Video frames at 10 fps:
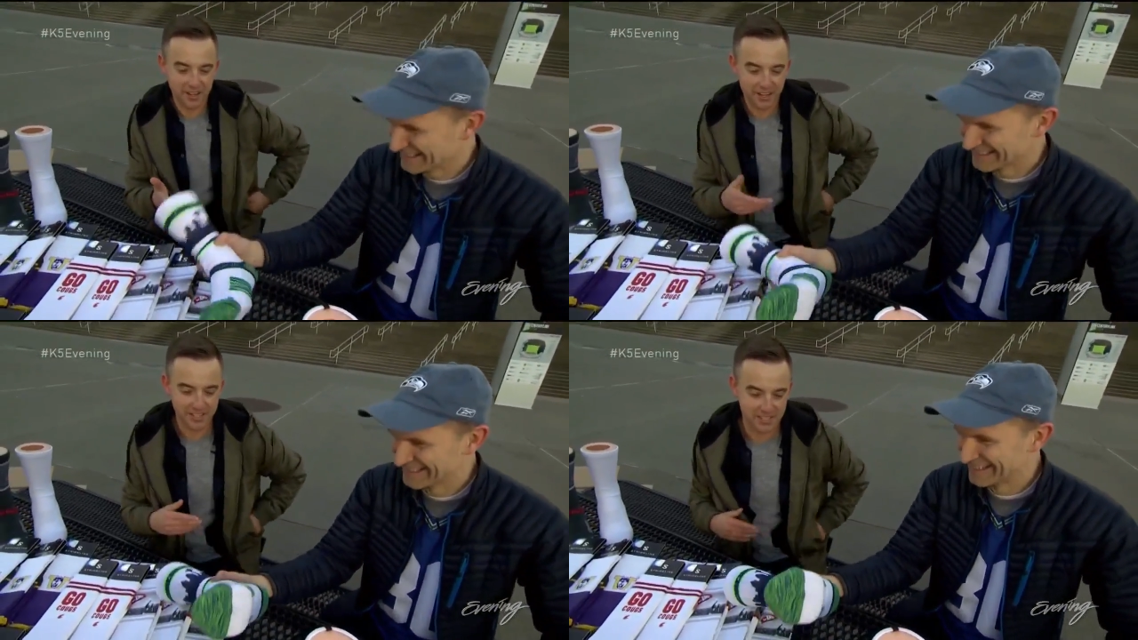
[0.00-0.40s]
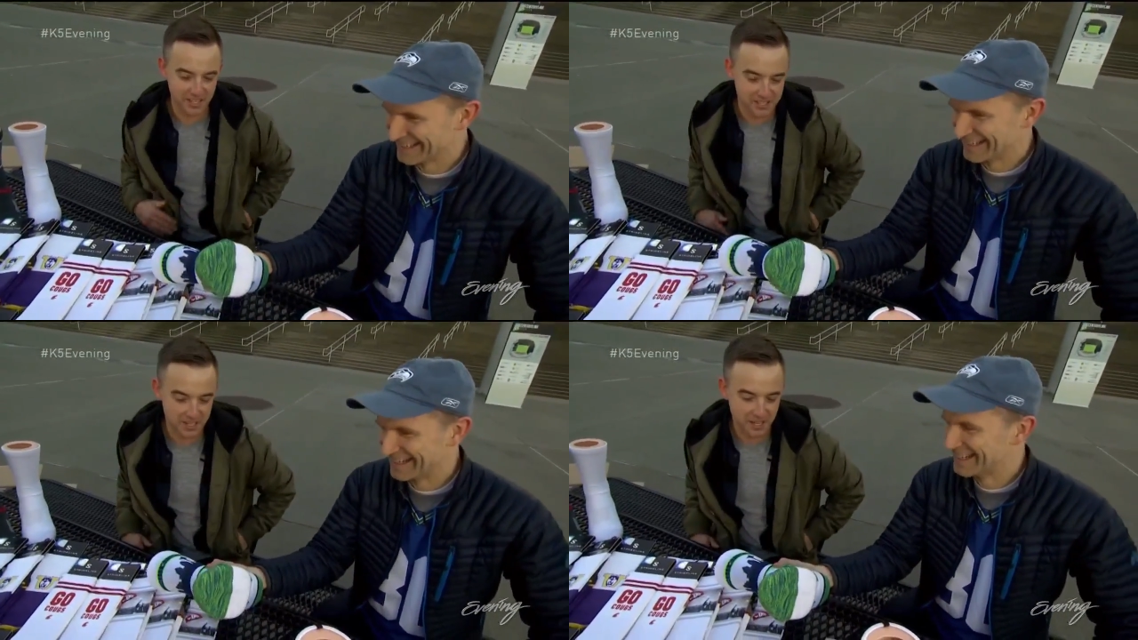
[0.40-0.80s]
Speaker 1: uh, city
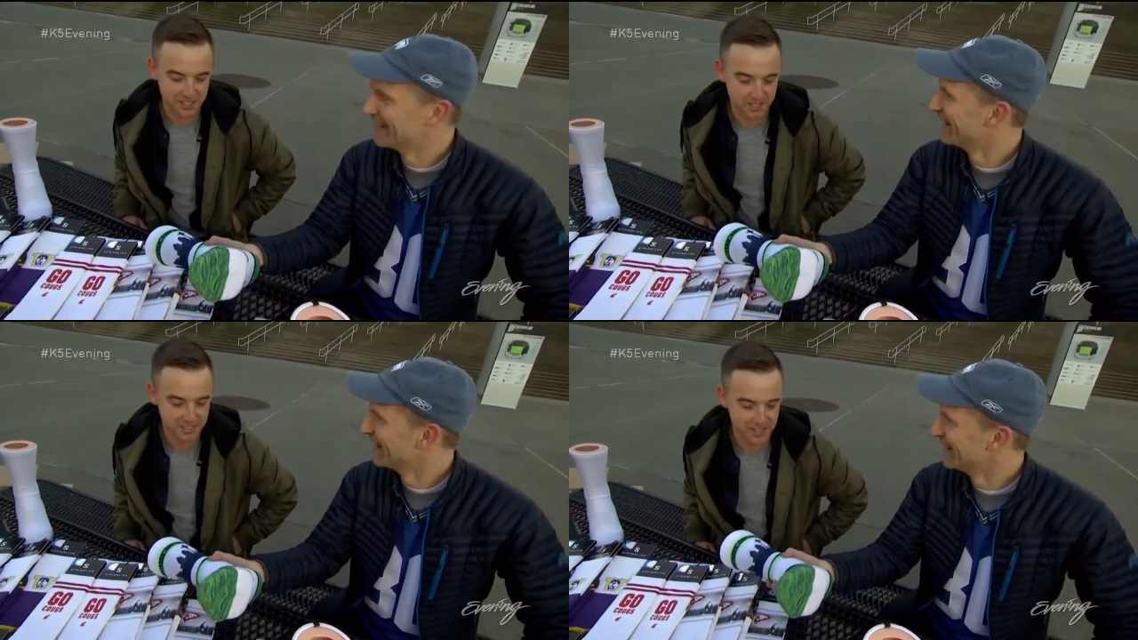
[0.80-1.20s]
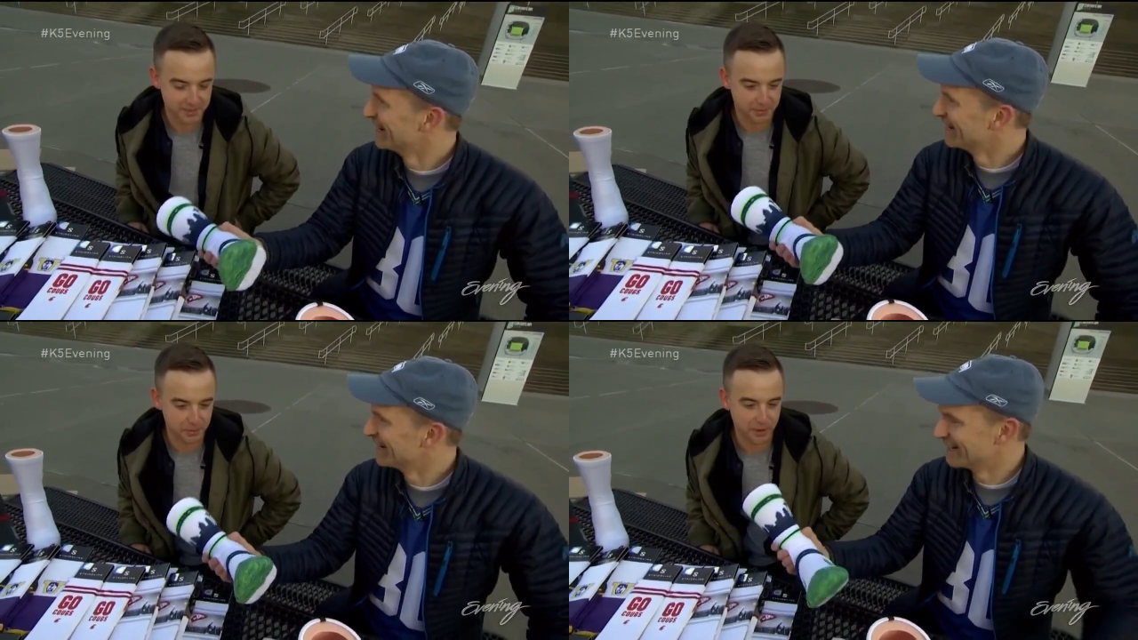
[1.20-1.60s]
socks on the site for
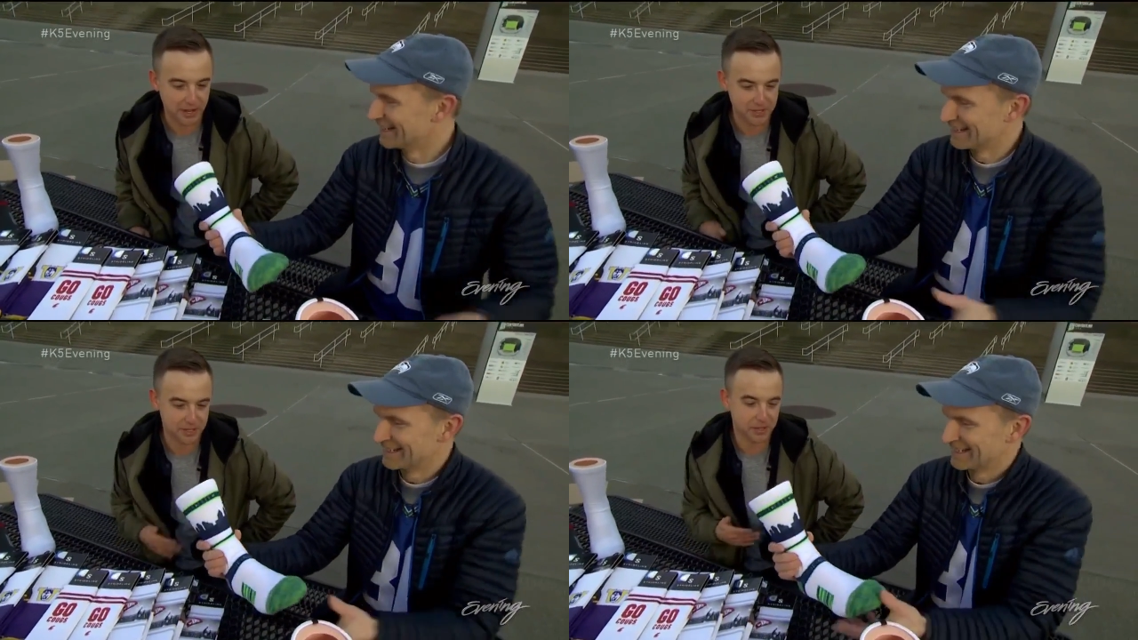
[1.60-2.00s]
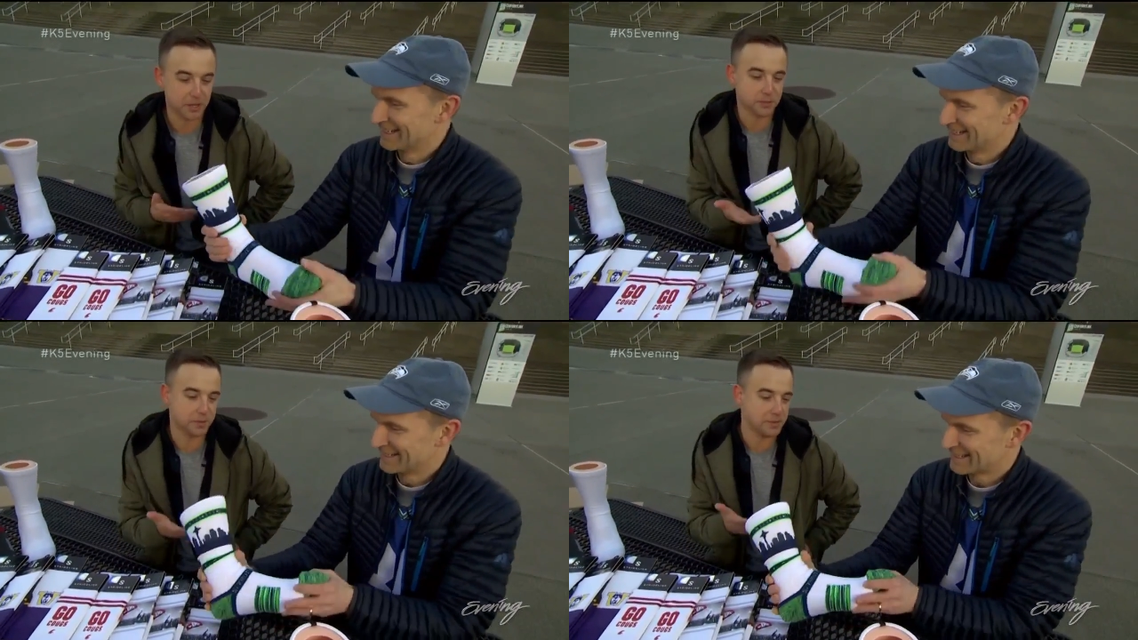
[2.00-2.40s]
a while, so those will
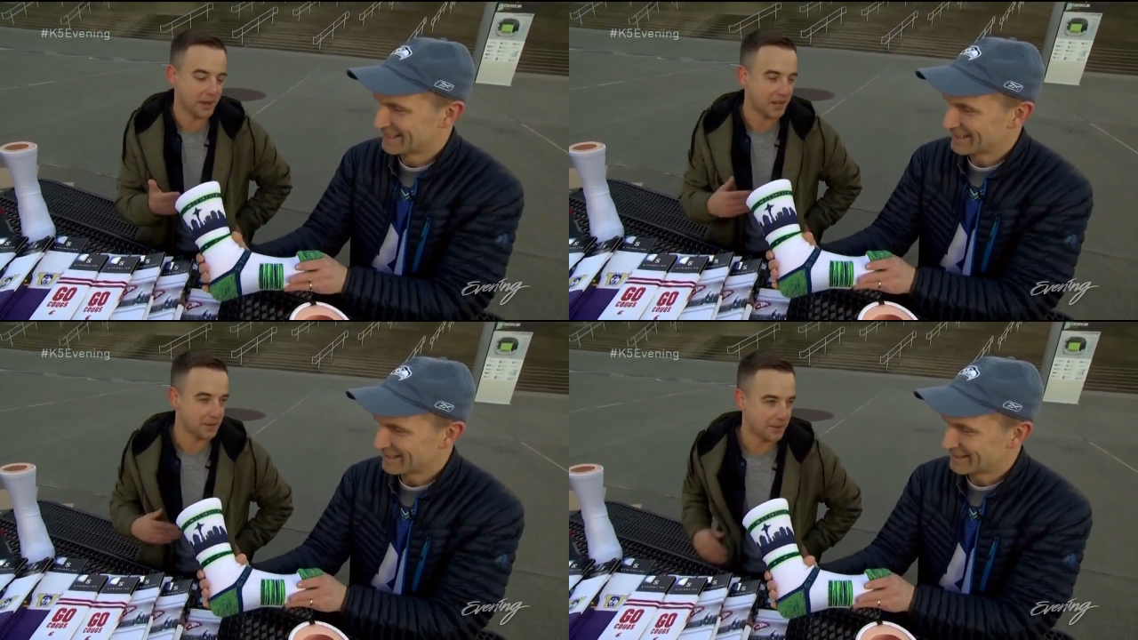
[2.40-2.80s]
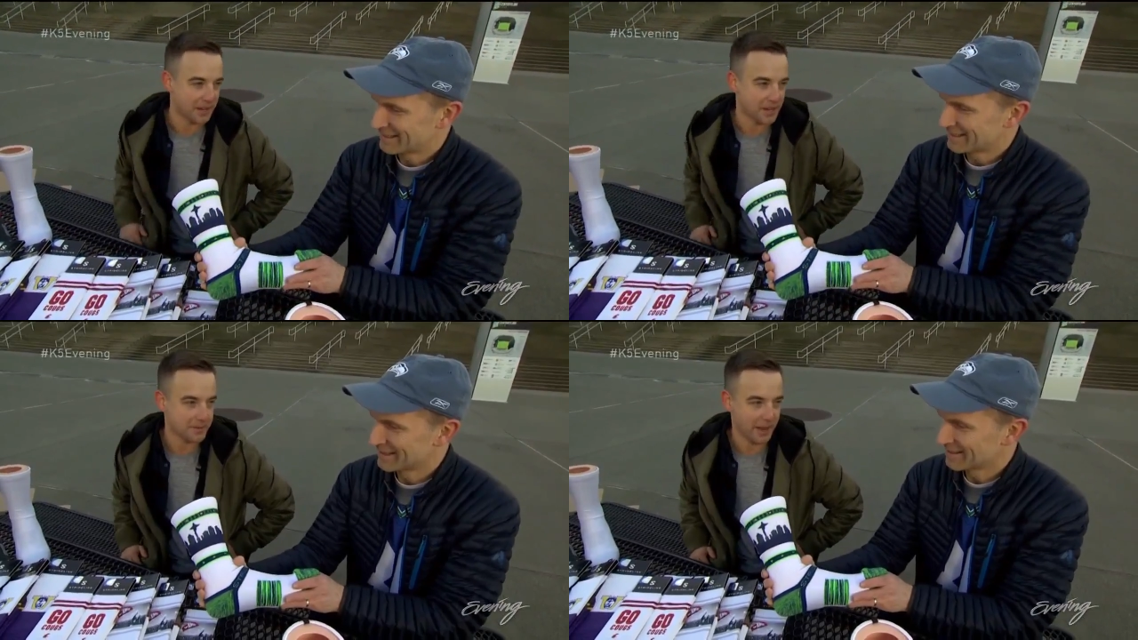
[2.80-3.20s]
be making a big
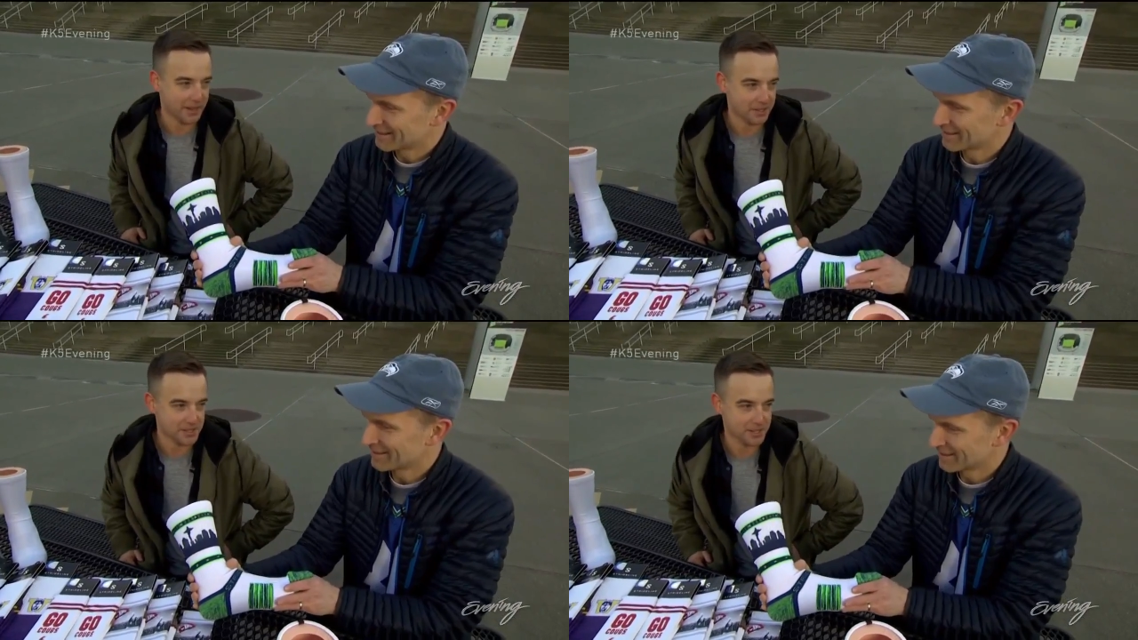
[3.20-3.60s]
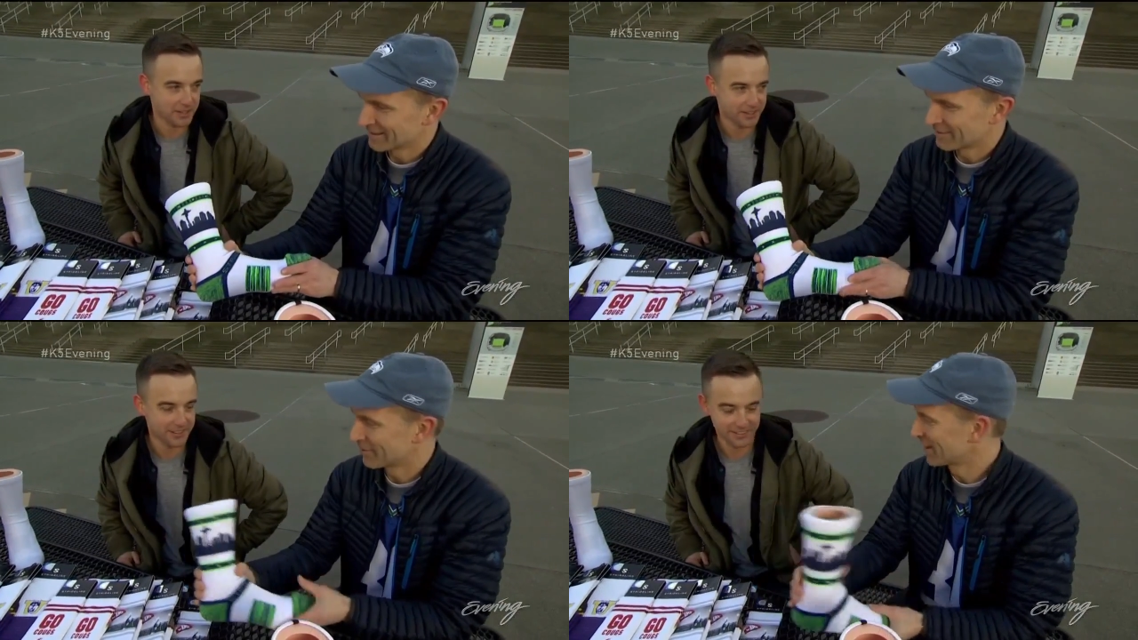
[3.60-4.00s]
comeback also. Yeah,
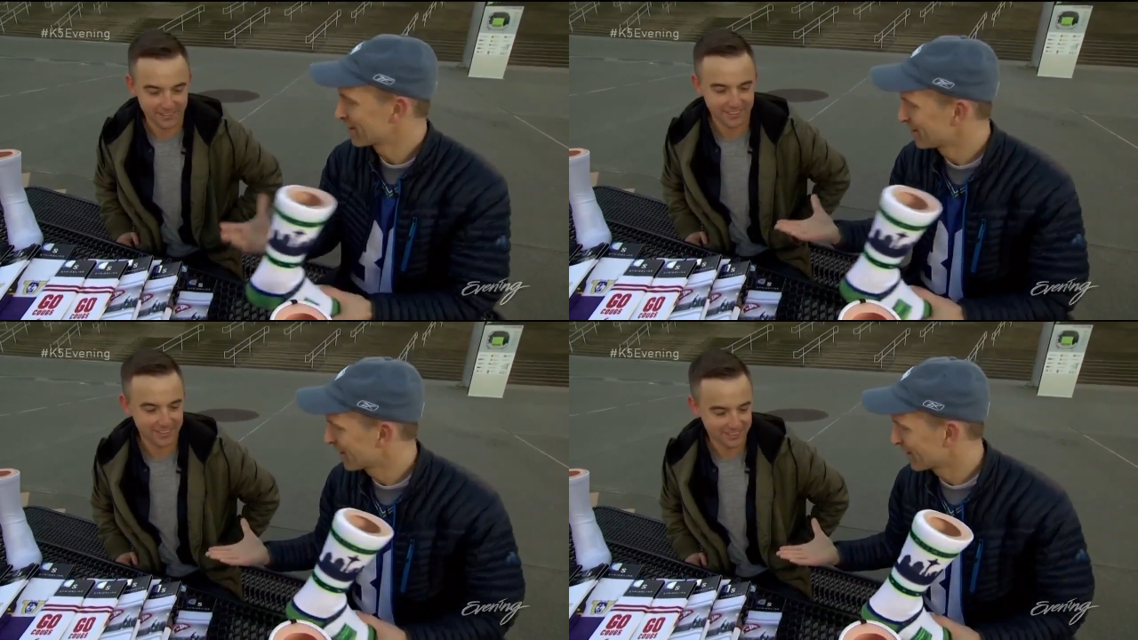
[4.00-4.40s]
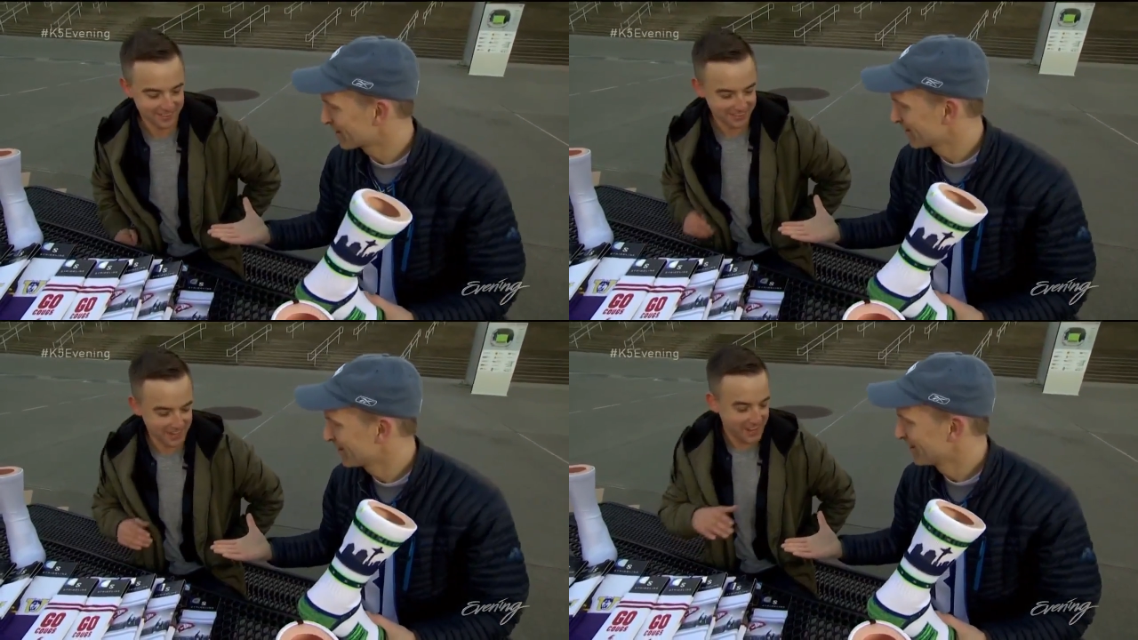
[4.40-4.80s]
well, thanks a lot, guys.
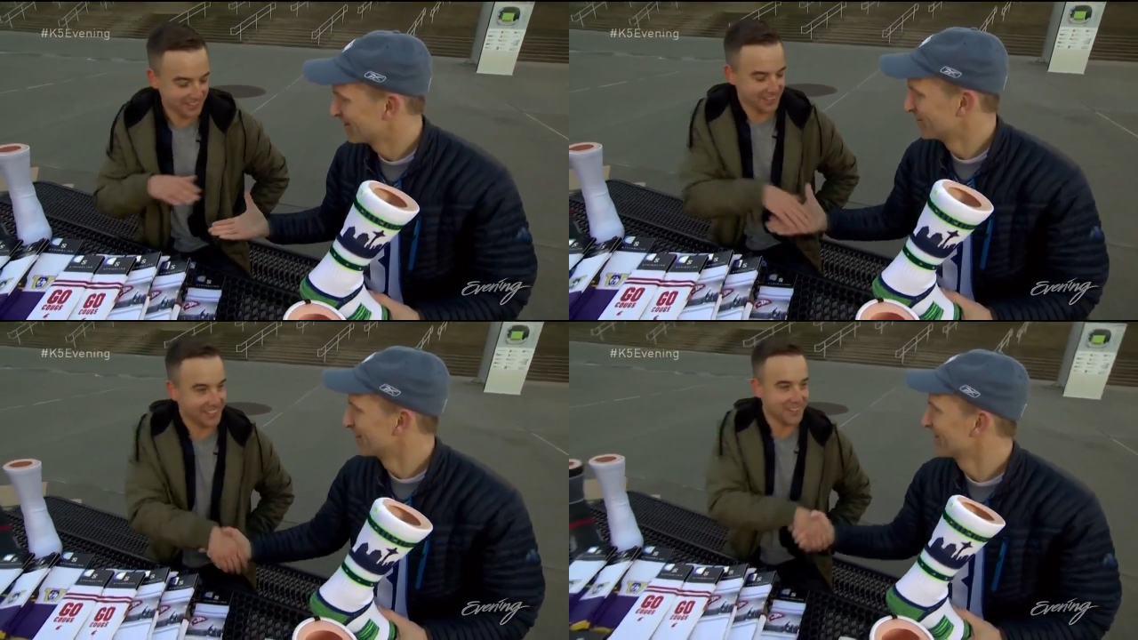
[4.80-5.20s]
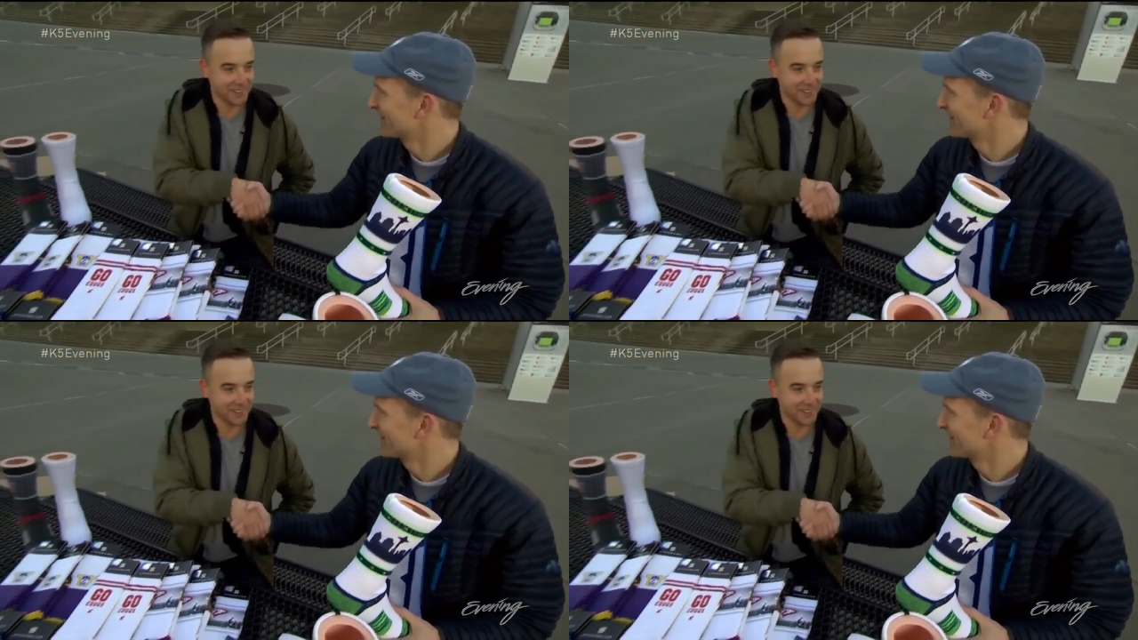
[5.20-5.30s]
Yeah, thank really you.